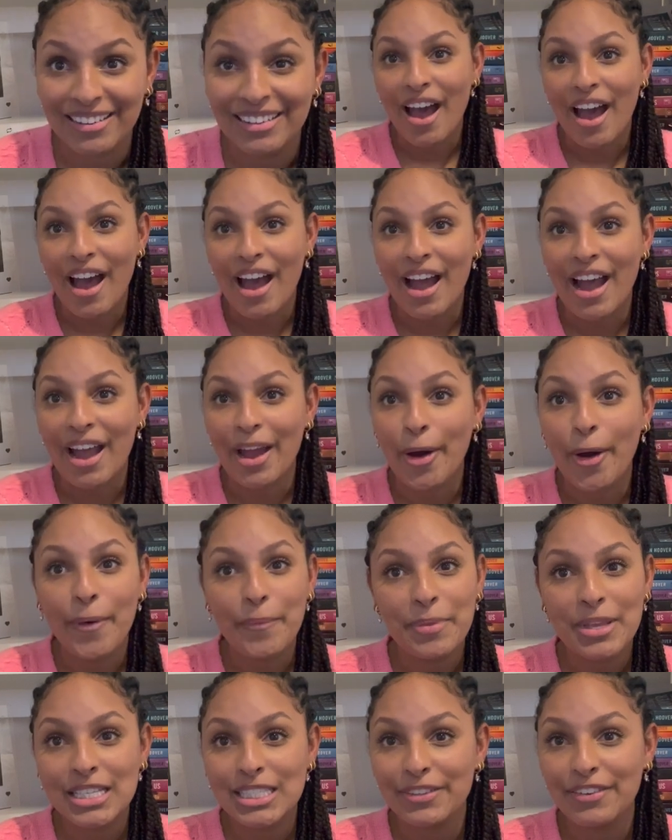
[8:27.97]
I hope
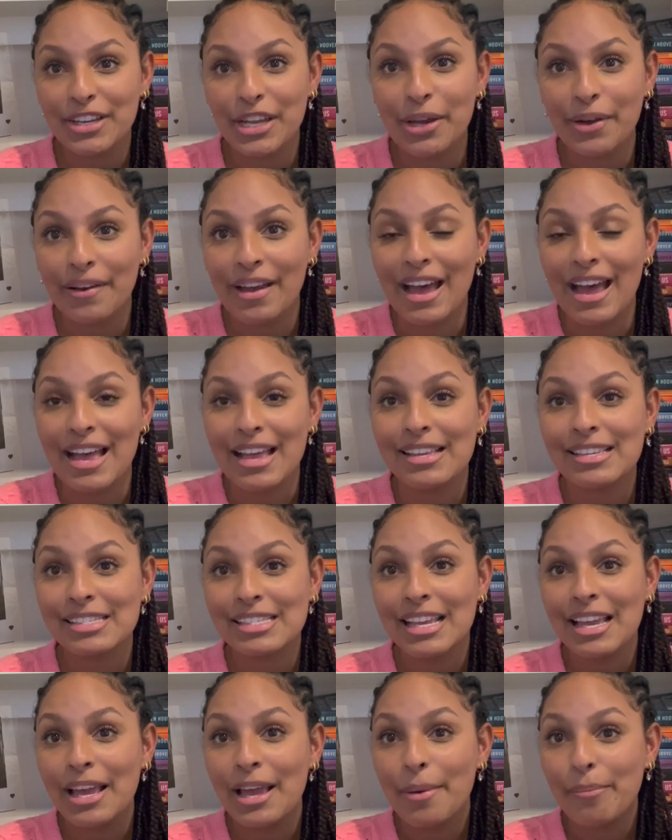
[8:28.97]
this video has
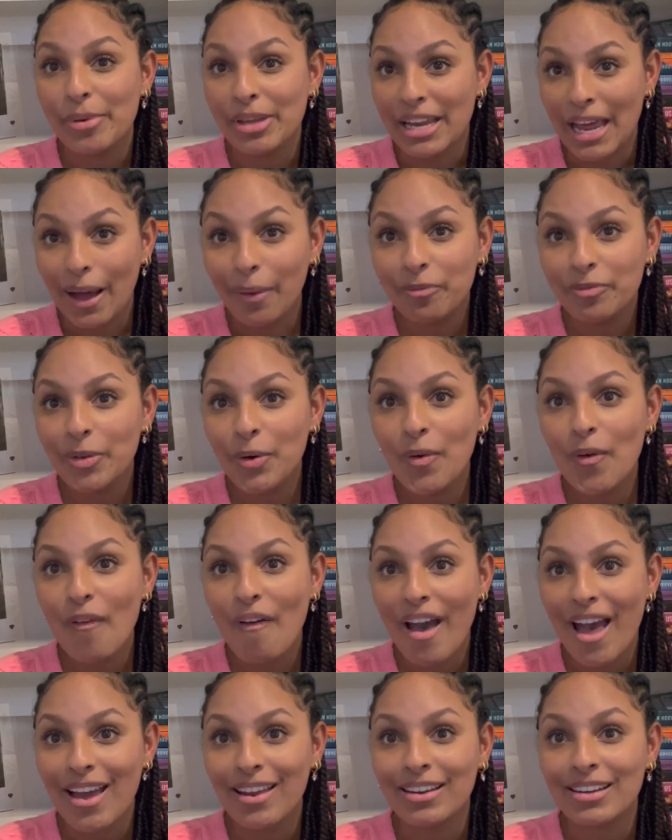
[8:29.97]
been helpful
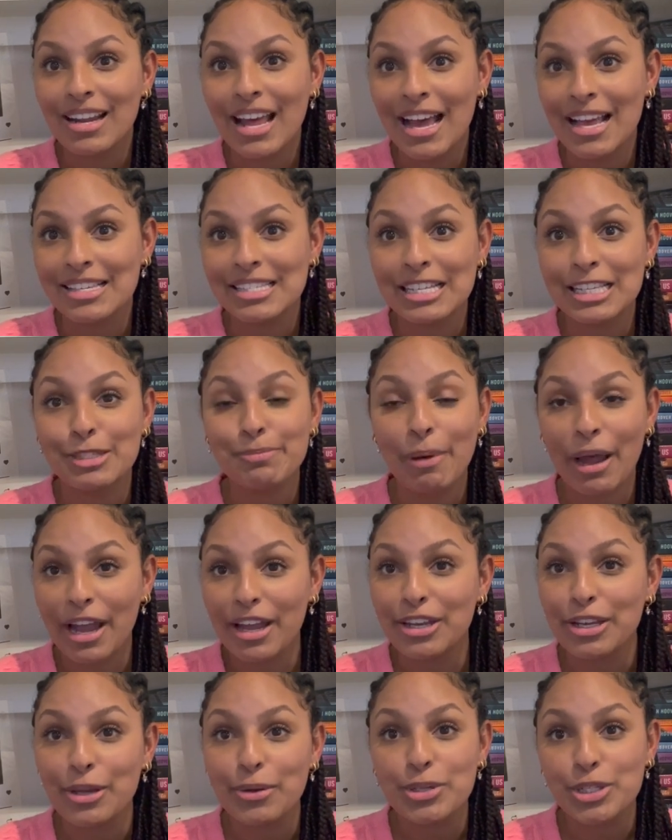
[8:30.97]
and it has
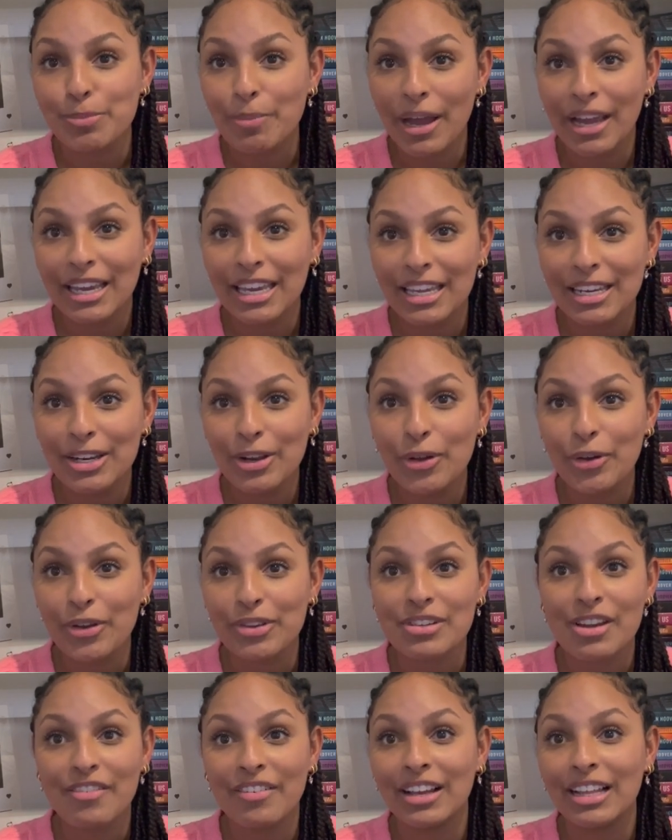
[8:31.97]
inspired you to buy Kindle, because
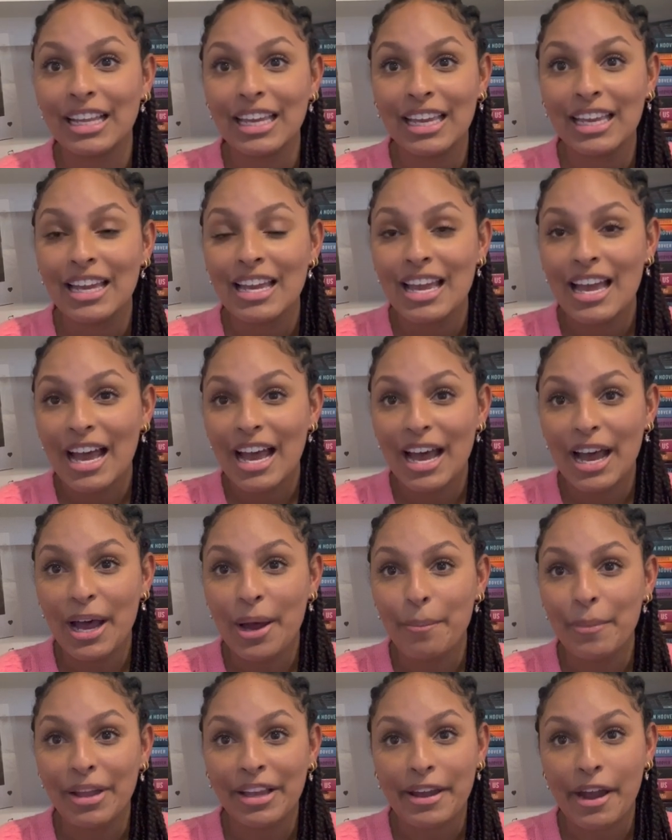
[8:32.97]
I really
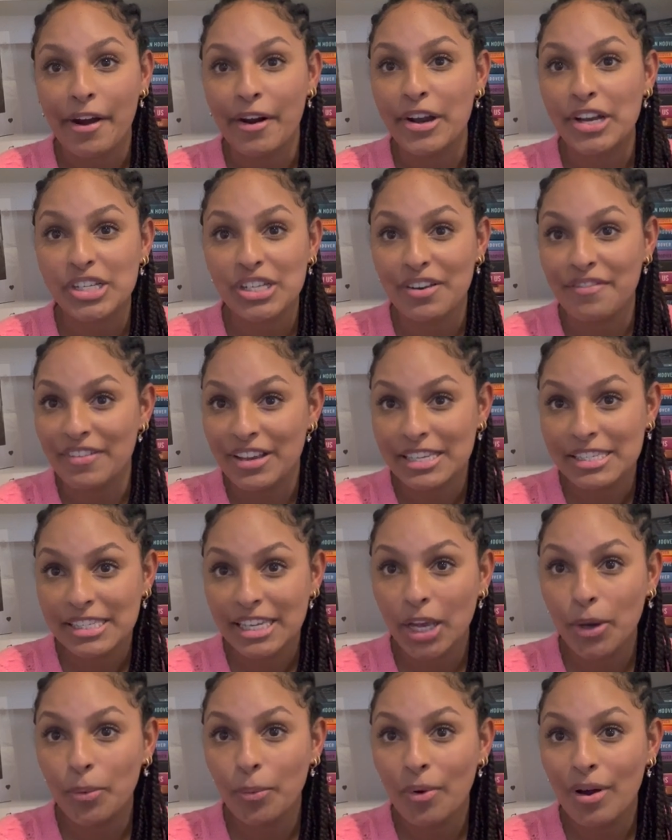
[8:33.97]
encourage investing
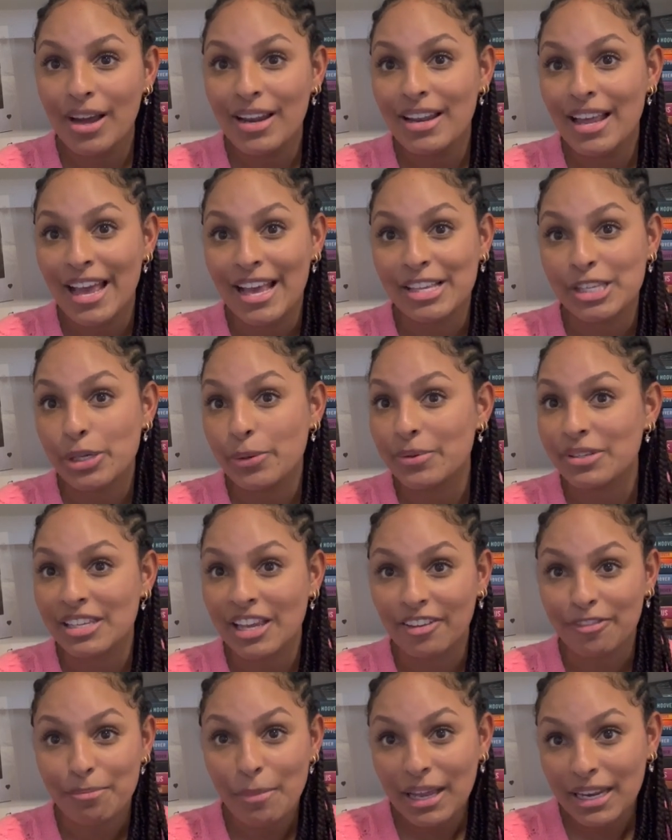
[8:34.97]
in one, as you'll
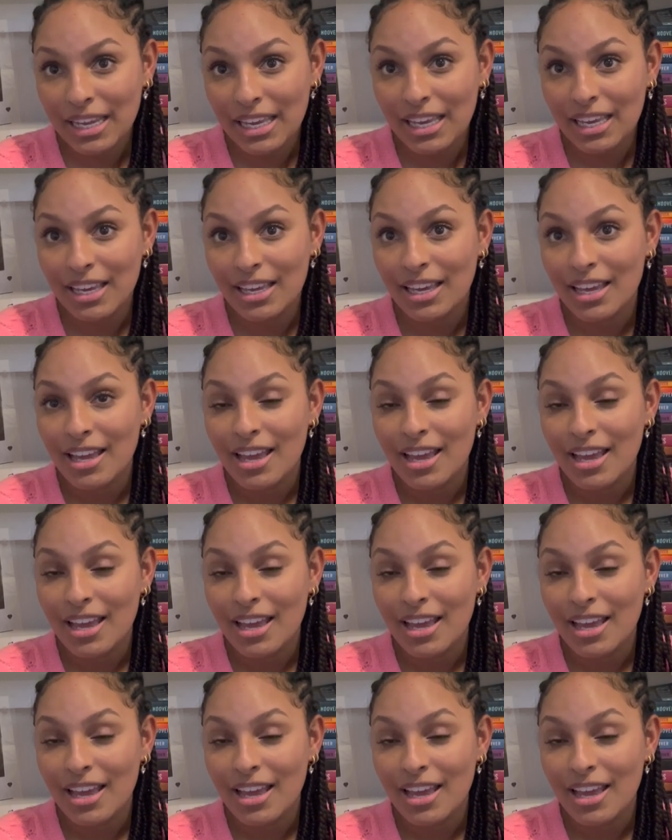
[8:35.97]
save money.